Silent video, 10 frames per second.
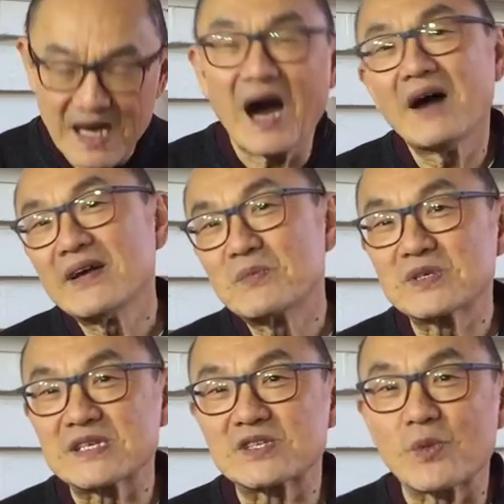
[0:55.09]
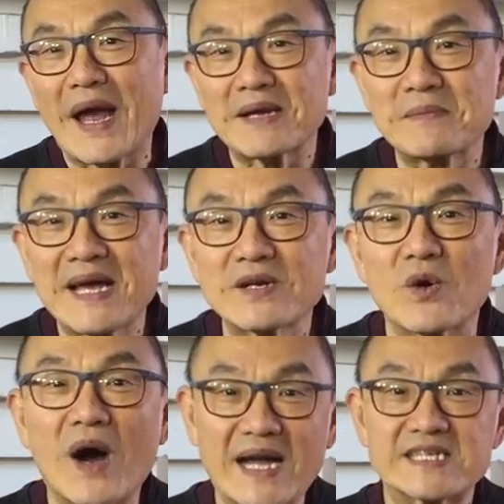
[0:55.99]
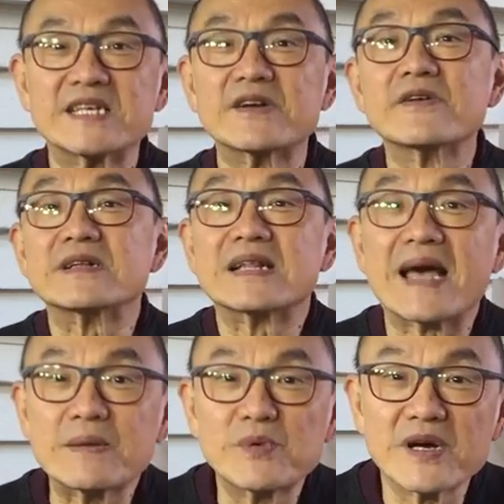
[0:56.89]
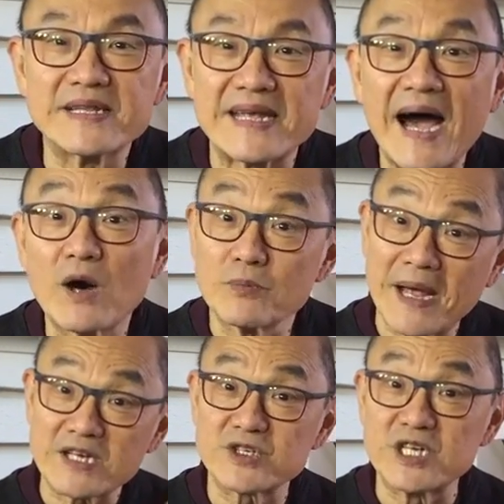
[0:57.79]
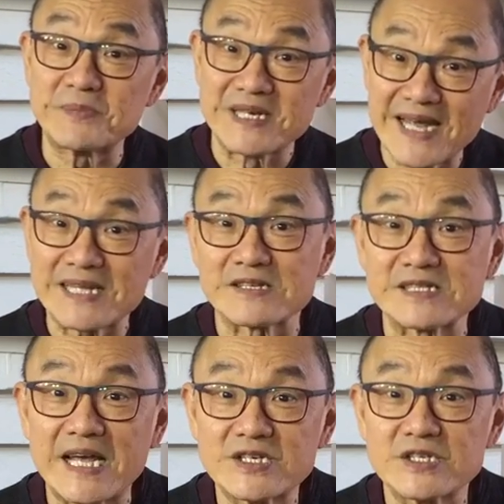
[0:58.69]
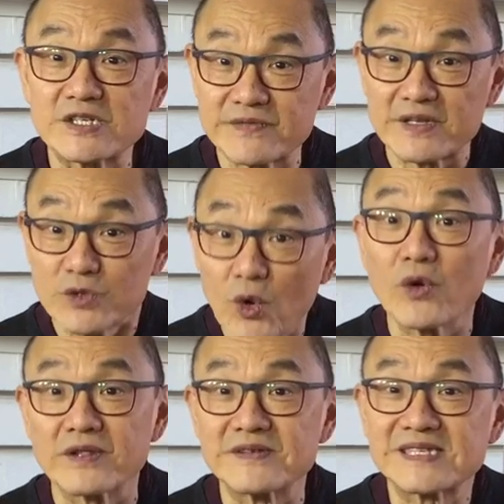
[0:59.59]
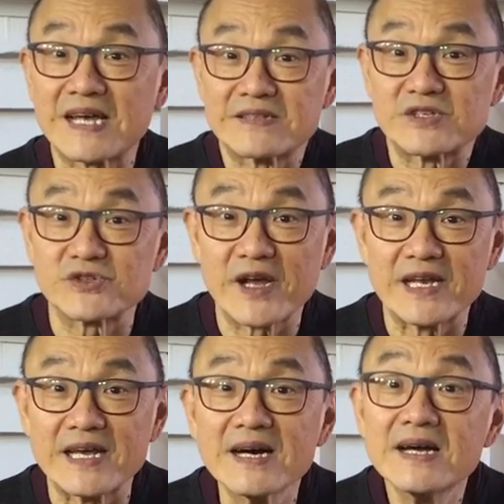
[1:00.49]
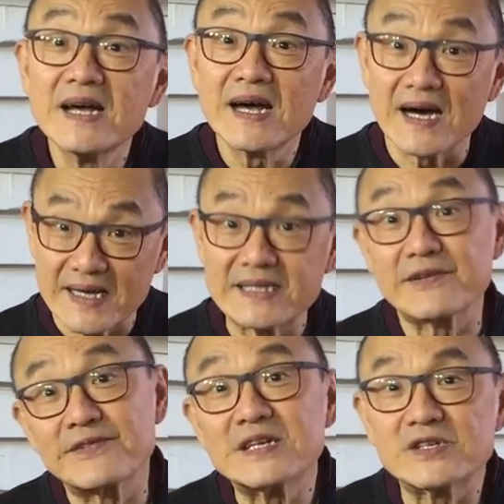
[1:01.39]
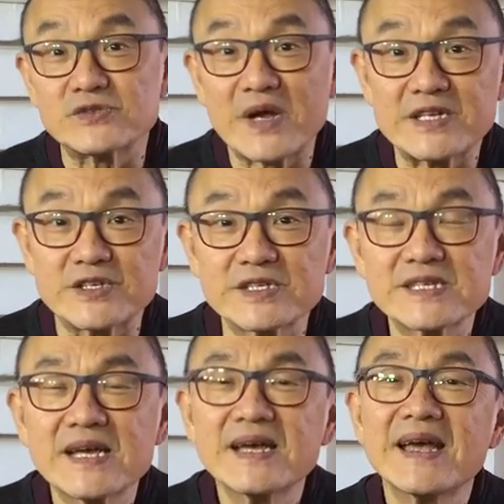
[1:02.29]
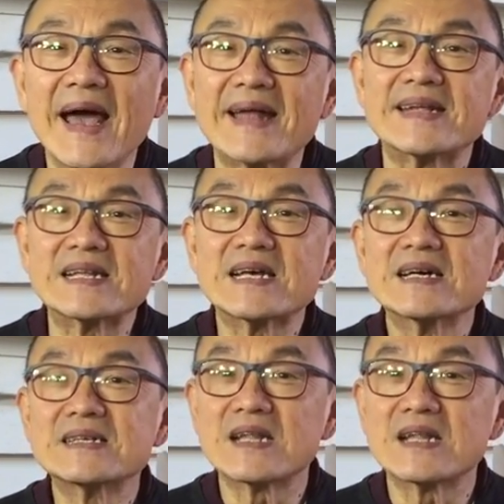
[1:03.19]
R.M. was a swagman or itinerant labourer in the outback sheep and cattle stations of the north of South Australia uh, in the Flinders Ranges, and he learned